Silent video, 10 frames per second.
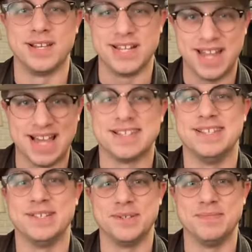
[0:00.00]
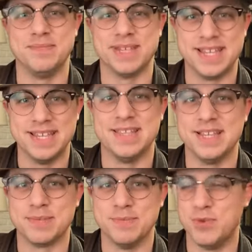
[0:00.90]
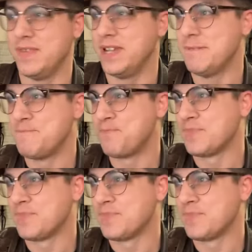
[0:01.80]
classism in this movie.